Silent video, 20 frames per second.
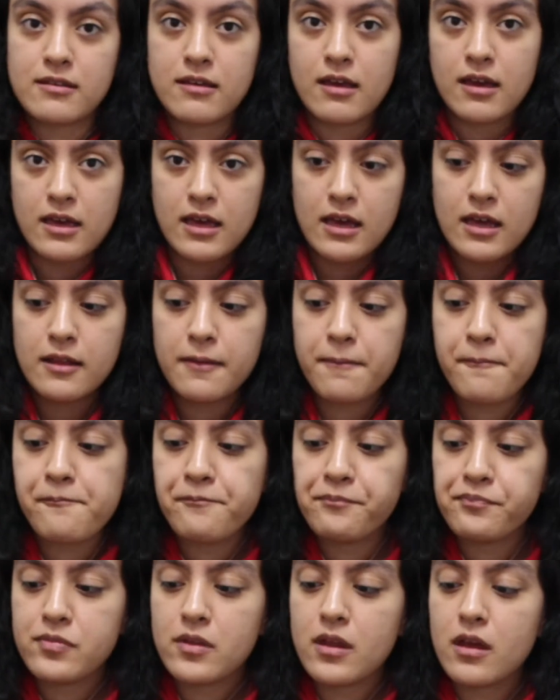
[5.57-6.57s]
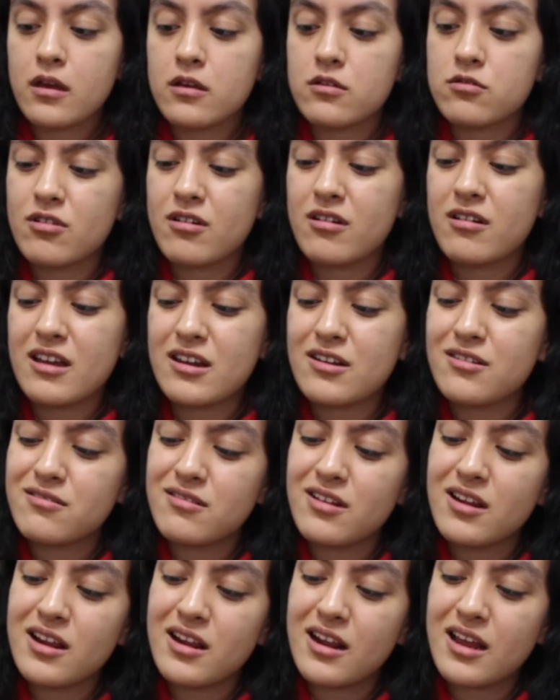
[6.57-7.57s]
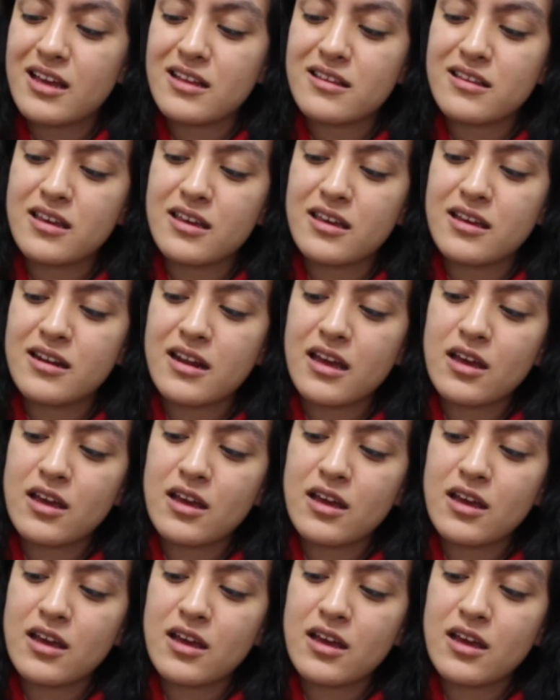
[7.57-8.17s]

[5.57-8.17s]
take it. So I don't really like taking